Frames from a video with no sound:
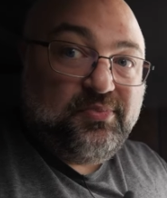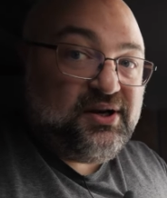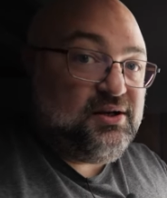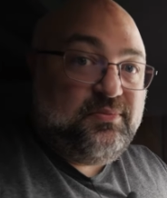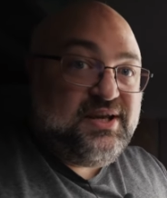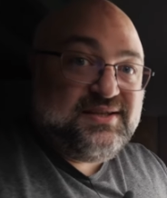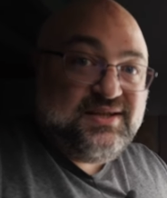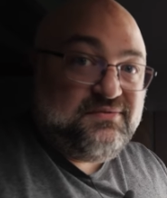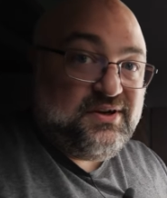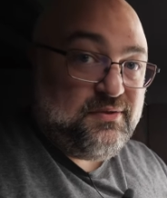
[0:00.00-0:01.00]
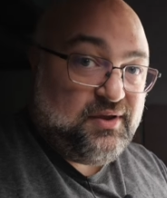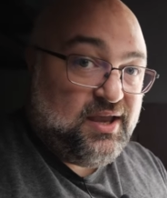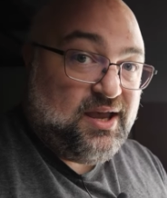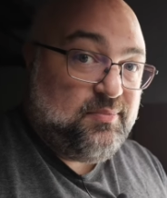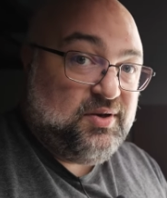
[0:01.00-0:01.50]
But it'll be as if
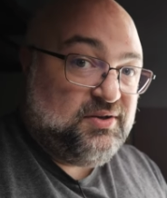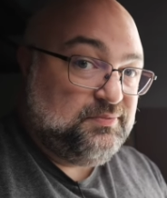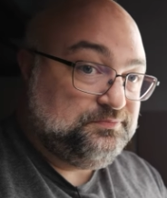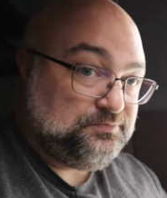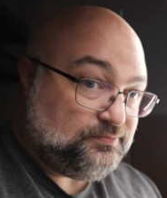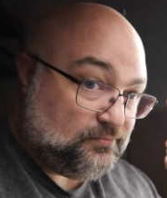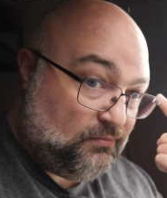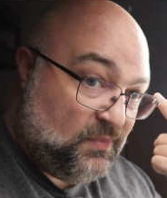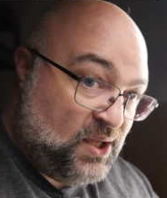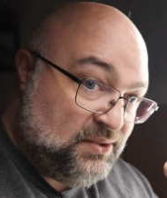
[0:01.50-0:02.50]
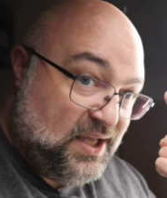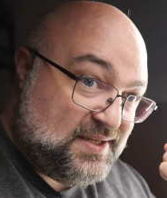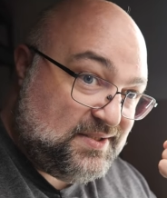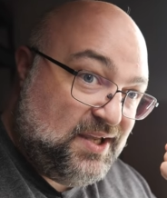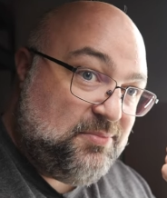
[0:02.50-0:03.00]
nothing happened.
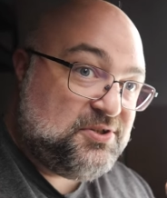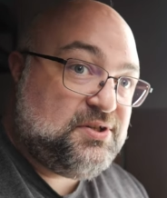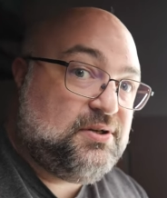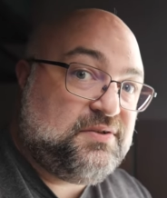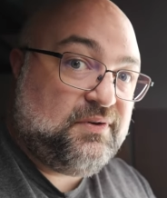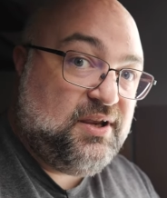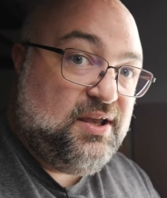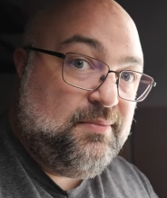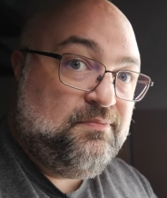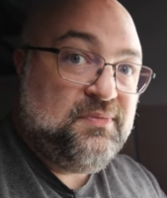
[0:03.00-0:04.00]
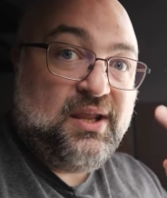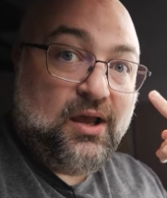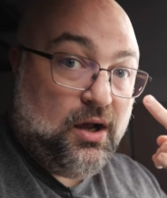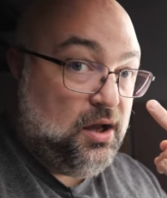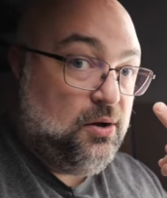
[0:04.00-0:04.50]
Less labor charge for him,
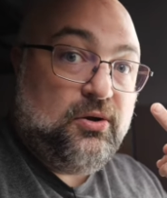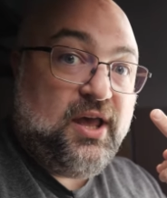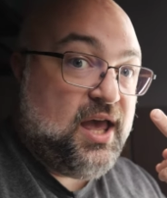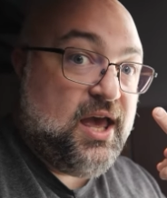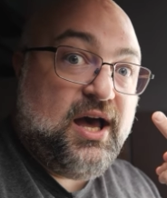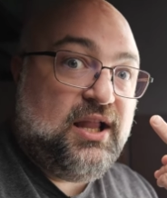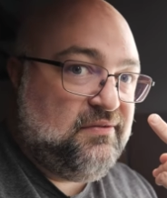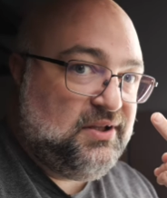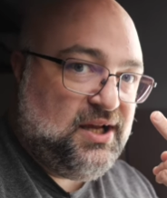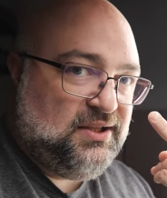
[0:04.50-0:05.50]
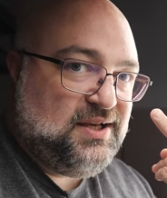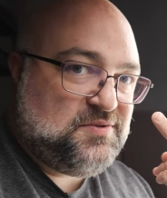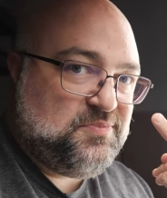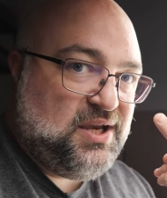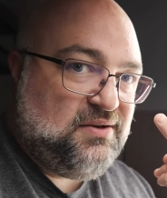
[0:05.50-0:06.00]
a whole hell of a lot
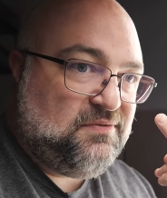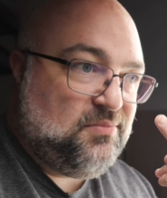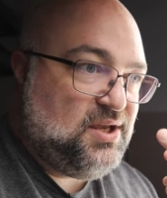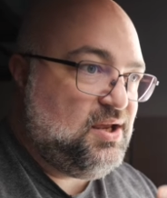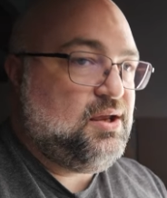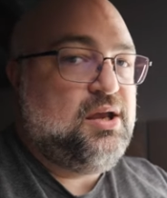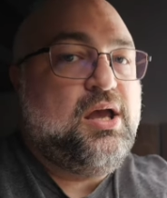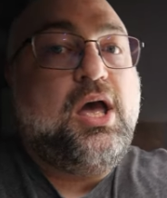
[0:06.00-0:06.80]
less pain for me.